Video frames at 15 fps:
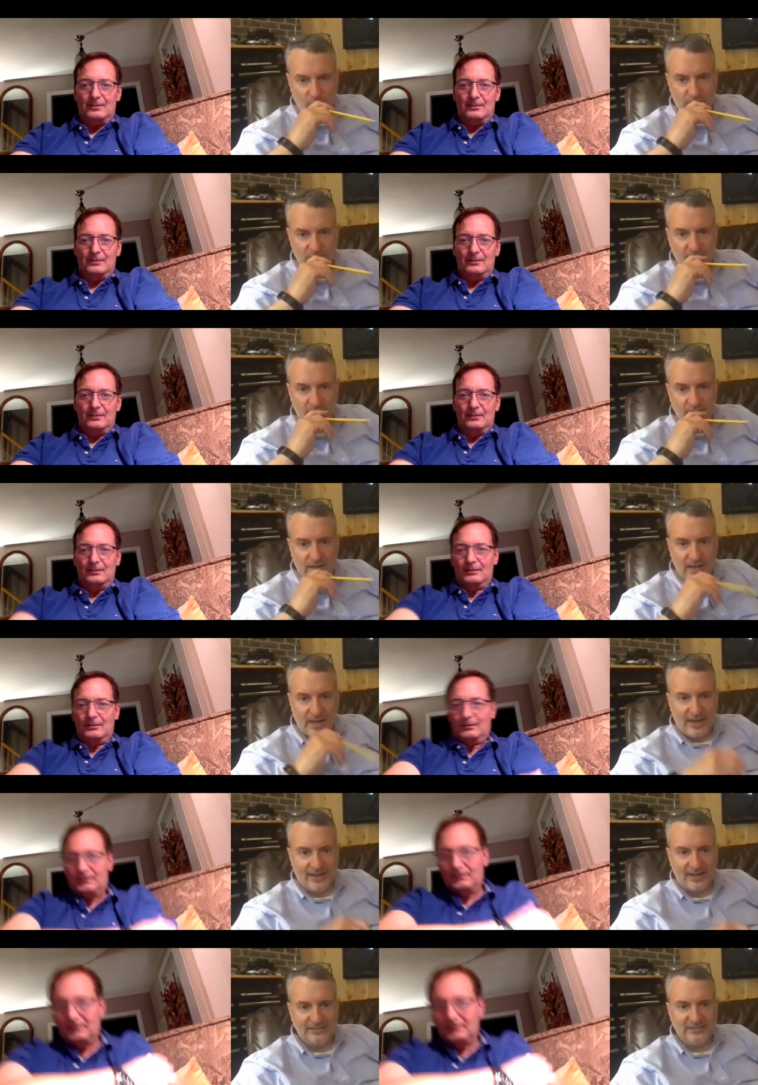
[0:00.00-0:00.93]
Speaker 1: And I
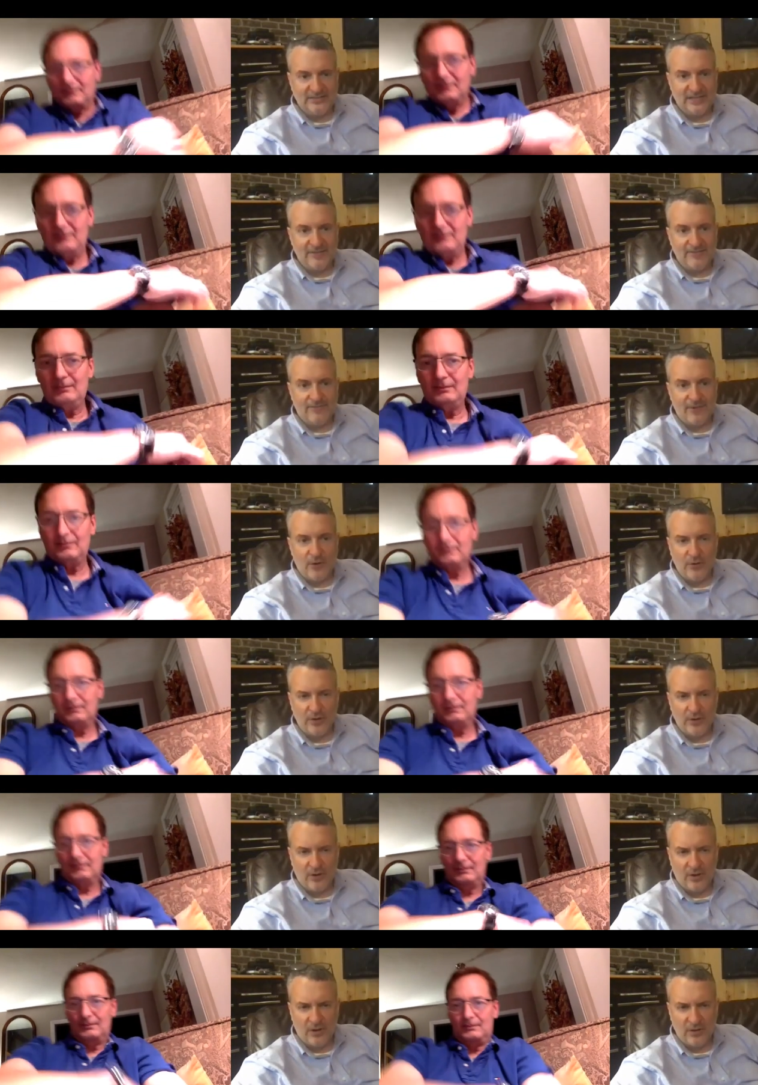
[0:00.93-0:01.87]
guess they voted
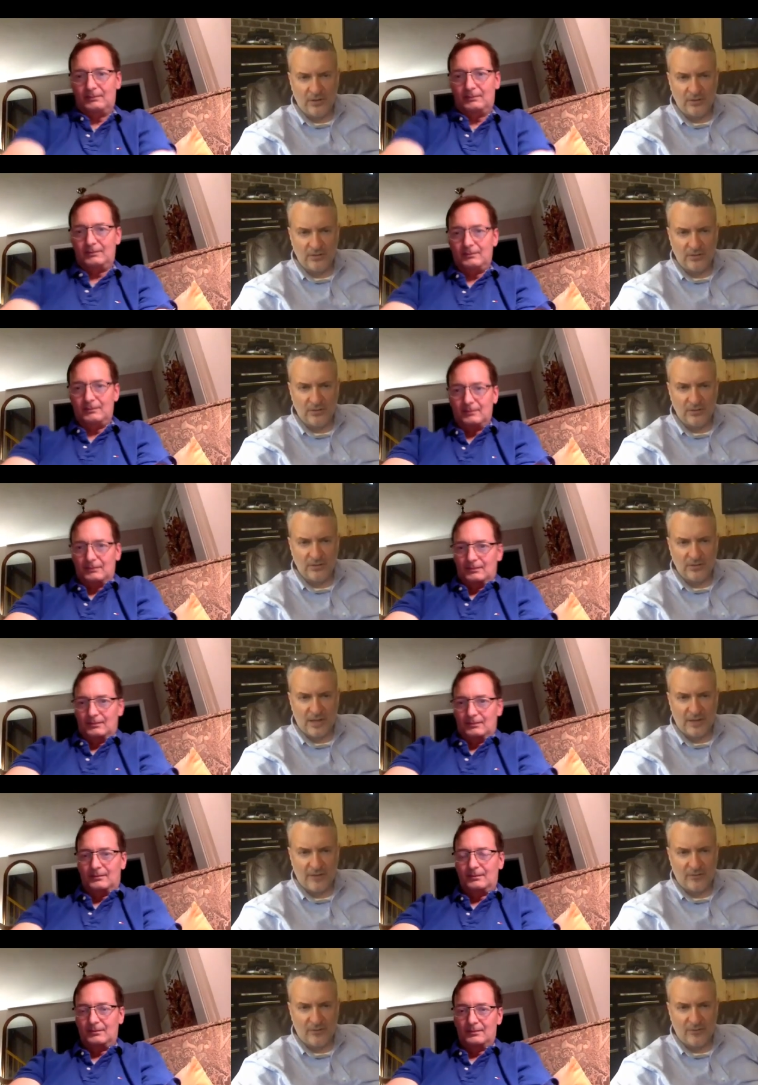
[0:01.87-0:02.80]
on, I
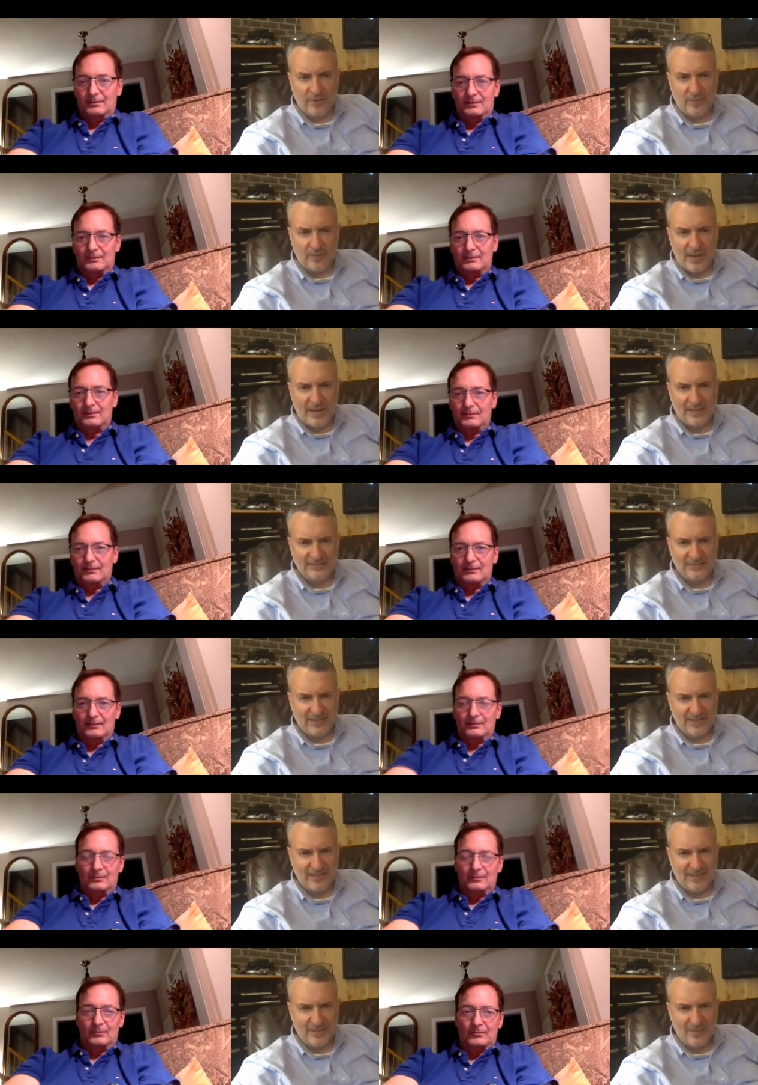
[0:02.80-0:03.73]
don't know if they passed, I
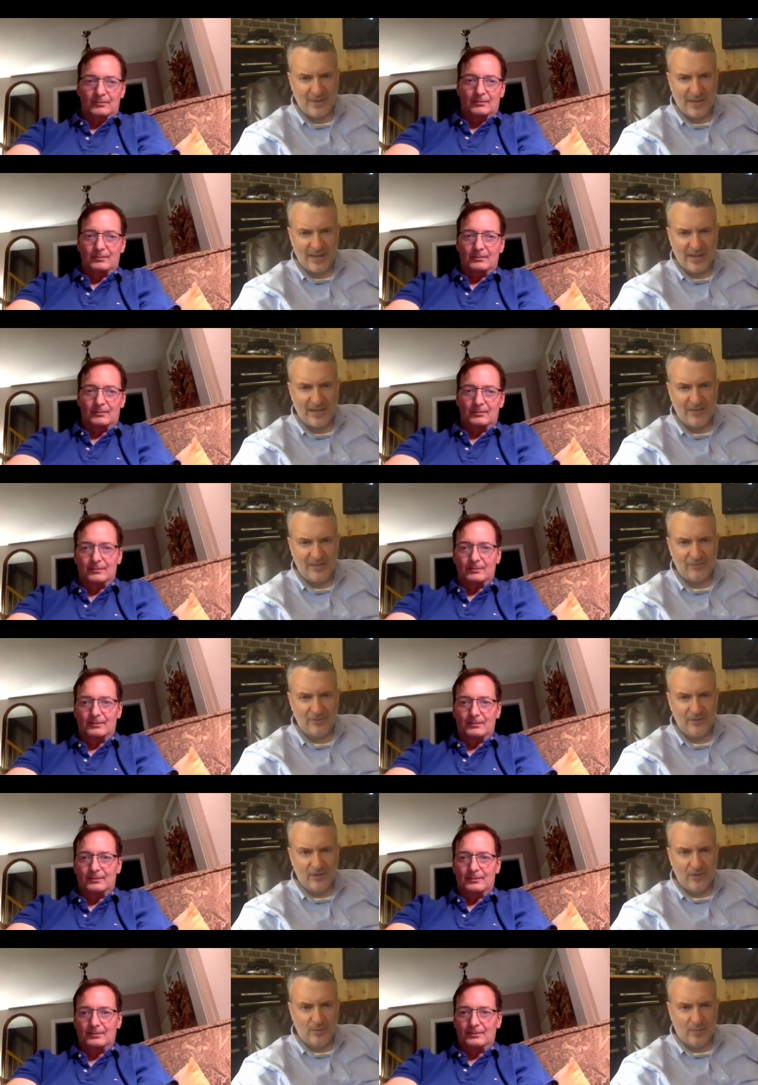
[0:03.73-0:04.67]
think they may have,
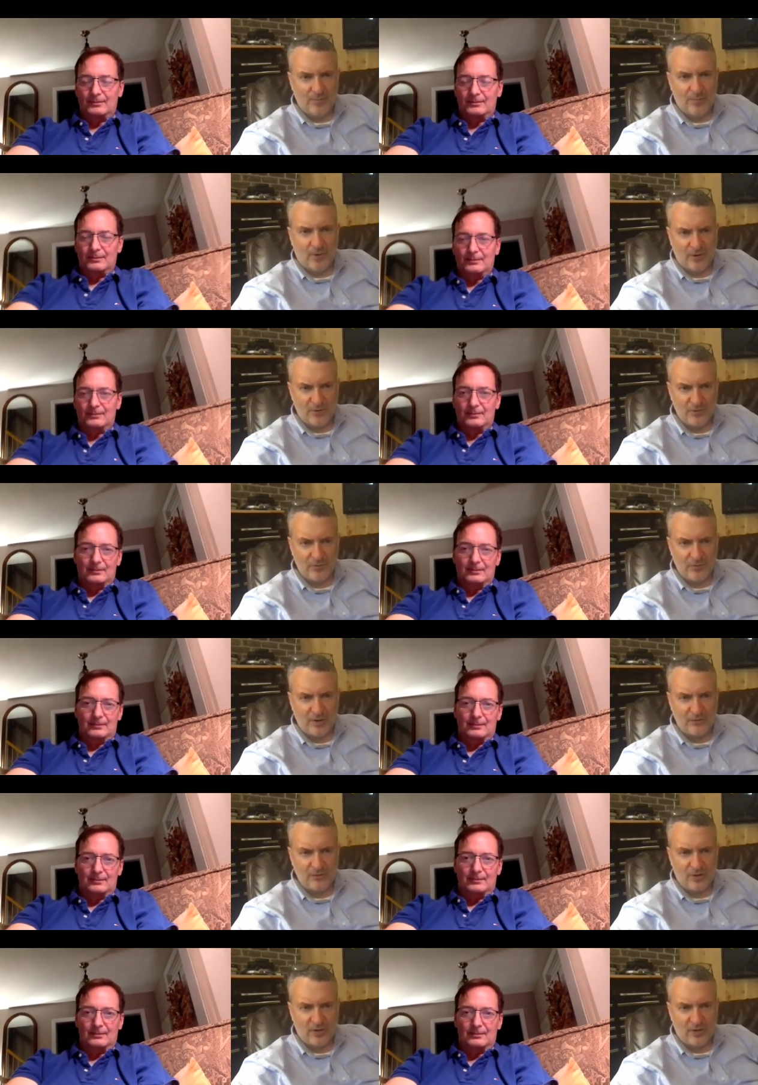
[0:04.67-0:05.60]
but bars and
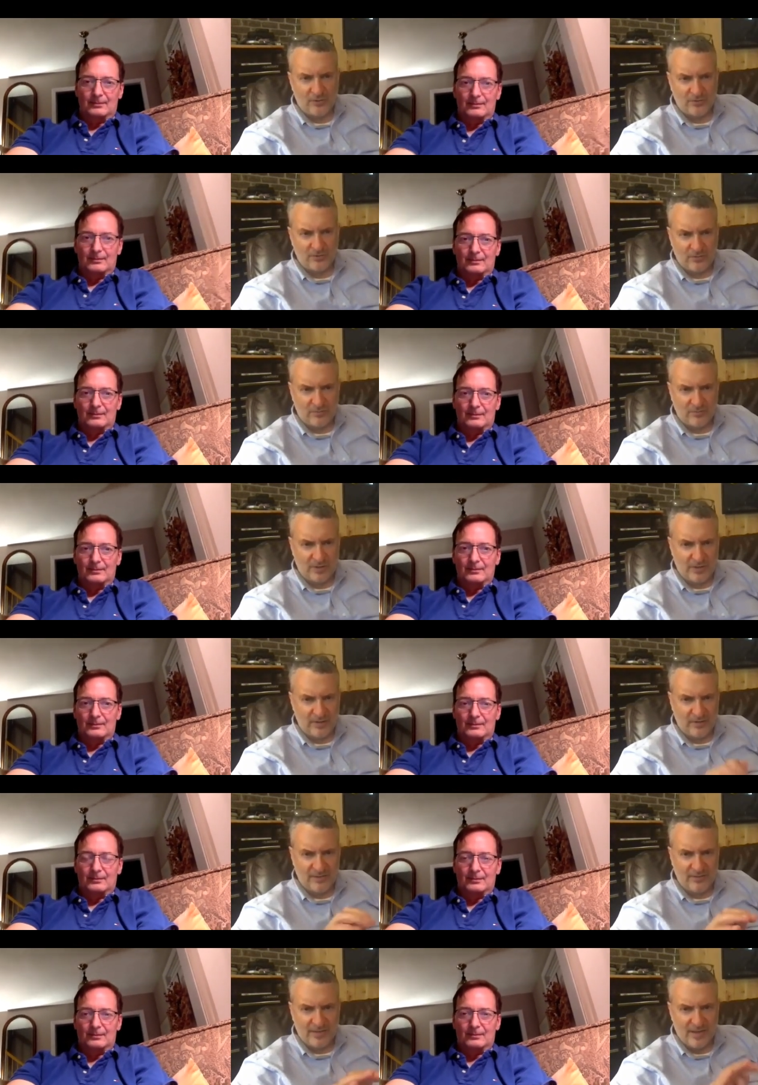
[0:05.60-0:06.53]
restaurants
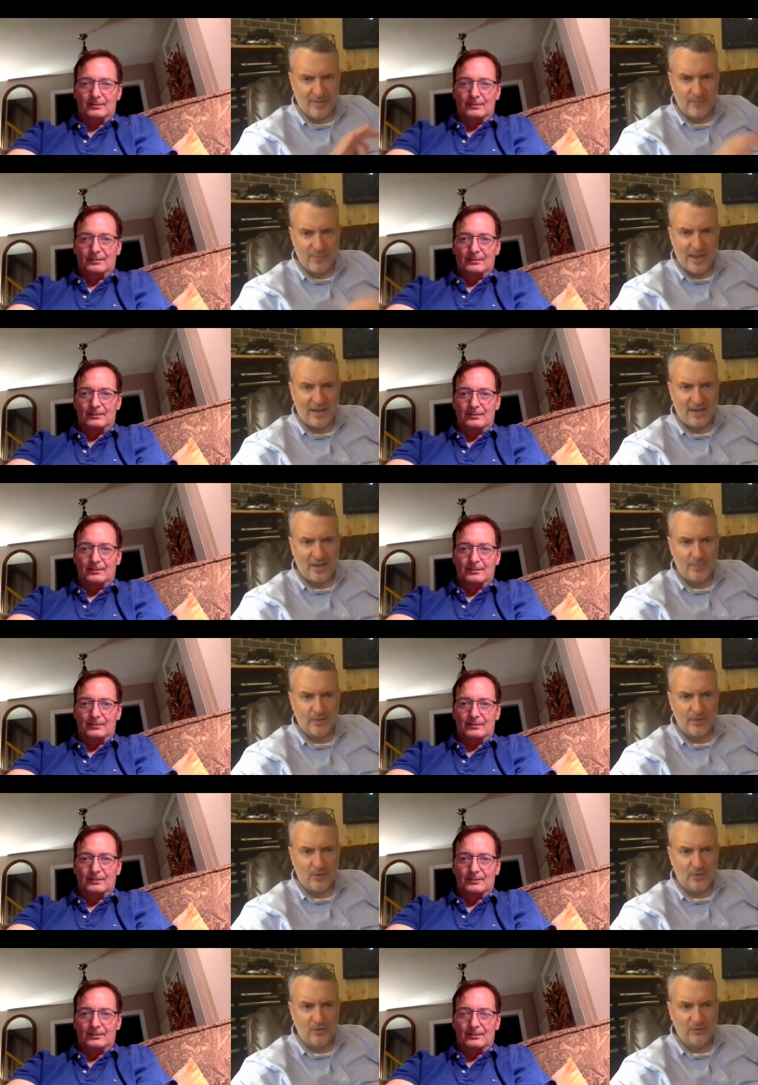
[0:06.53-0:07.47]
getting them back up and
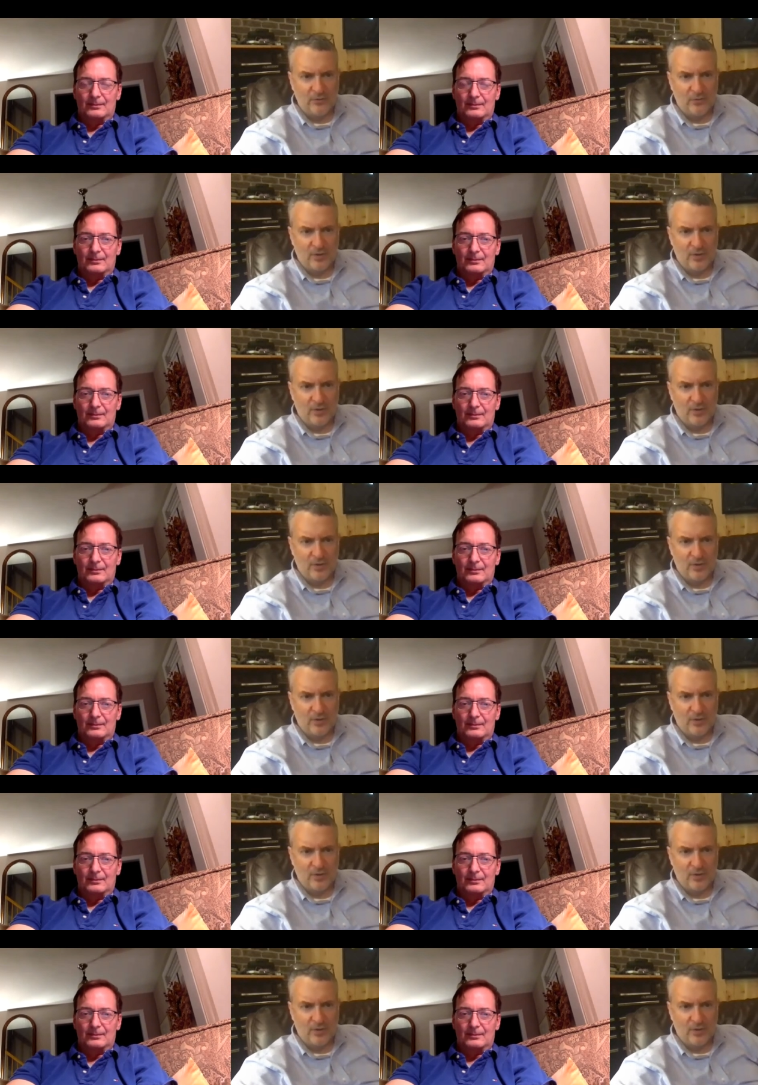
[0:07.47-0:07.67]
going as well.